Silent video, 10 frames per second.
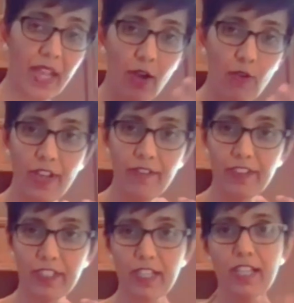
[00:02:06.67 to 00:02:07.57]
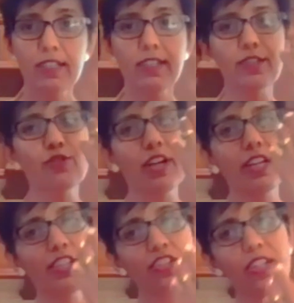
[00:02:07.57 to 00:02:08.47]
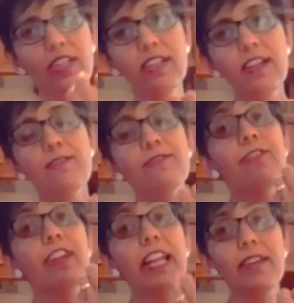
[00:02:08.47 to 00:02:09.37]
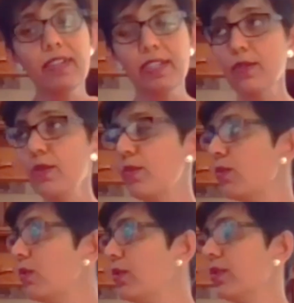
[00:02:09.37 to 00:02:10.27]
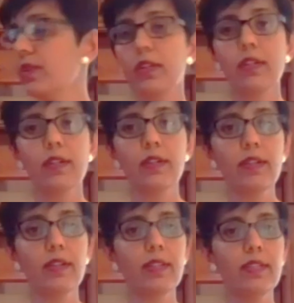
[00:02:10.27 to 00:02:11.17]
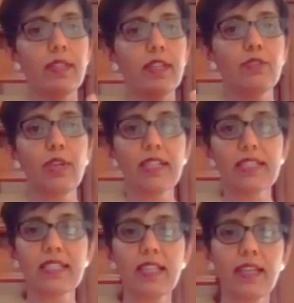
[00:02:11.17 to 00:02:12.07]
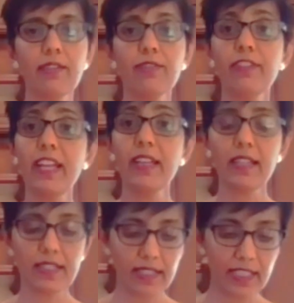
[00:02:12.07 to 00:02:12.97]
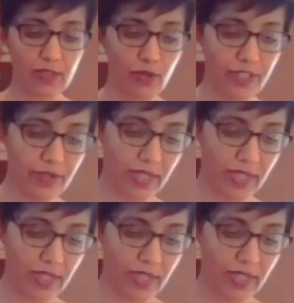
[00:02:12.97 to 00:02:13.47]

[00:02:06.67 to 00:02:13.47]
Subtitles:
However, the traditional flavor, or you can say a fragrance, is going to